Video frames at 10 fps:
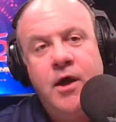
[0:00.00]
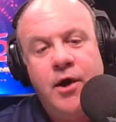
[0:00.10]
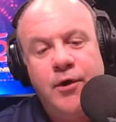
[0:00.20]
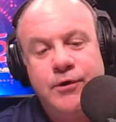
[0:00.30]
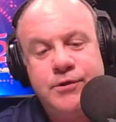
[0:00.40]

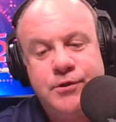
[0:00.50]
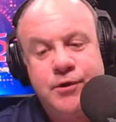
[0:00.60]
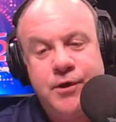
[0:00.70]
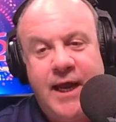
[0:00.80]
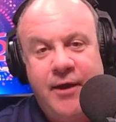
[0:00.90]

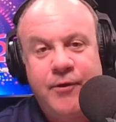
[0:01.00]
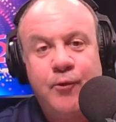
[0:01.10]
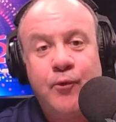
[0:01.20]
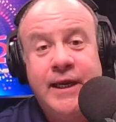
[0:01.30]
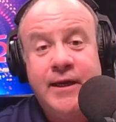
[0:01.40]
understood how to
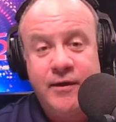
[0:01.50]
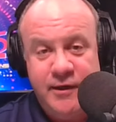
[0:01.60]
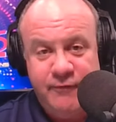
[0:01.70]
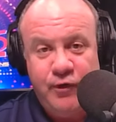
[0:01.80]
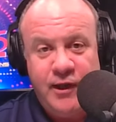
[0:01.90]
read a
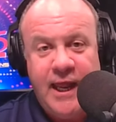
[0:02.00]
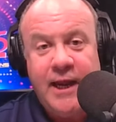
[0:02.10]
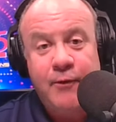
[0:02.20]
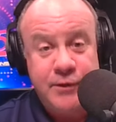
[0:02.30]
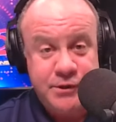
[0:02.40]
different
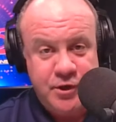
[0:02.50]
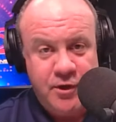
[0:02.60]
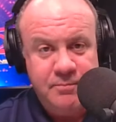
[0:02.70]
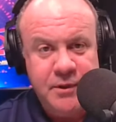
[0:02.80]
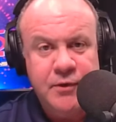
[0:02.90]
language
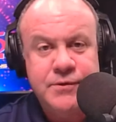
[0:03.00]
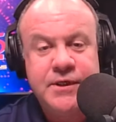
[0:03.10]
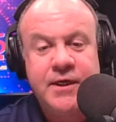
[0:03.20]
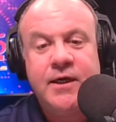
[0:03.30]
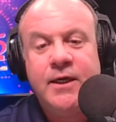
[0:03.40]
called
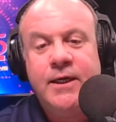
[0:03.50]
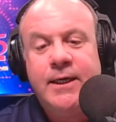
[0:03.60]
music,